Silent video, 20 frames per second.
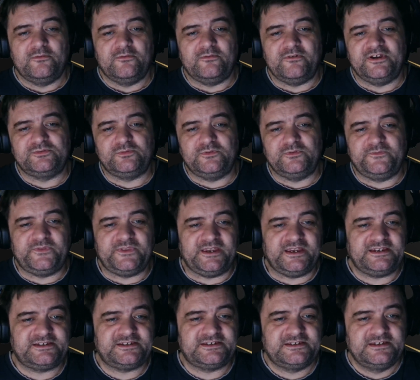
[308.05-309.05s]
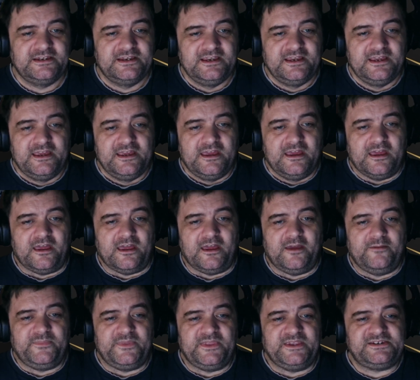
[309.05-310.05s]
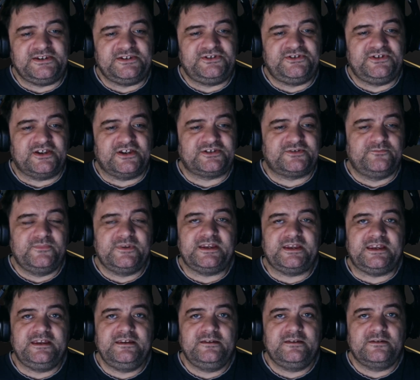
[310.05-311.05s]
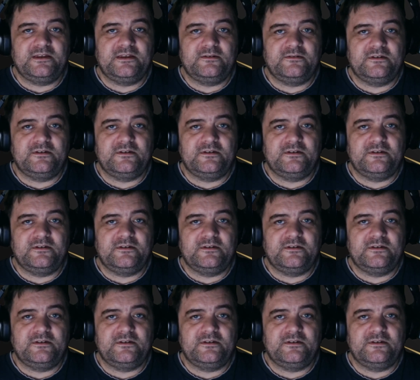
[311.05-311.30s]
Whereas with this is just me